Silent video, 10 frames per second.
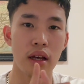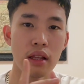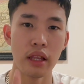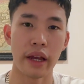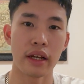
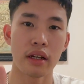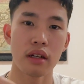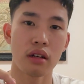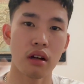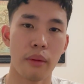like,
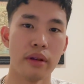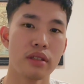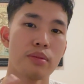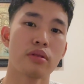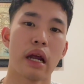comment,
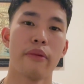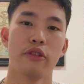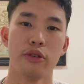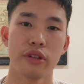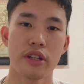subscribe if you're
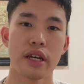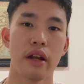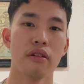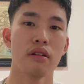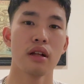new to the
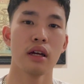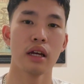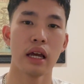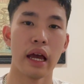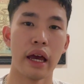channel,
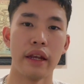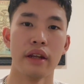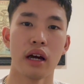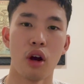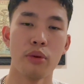and
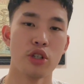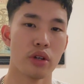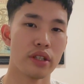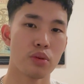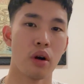I hope you enjoyed
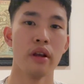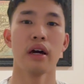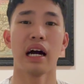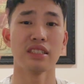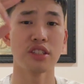this one.
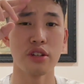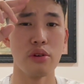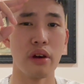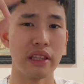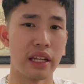I'll see
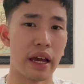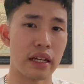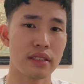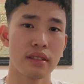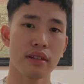you in the
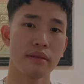next.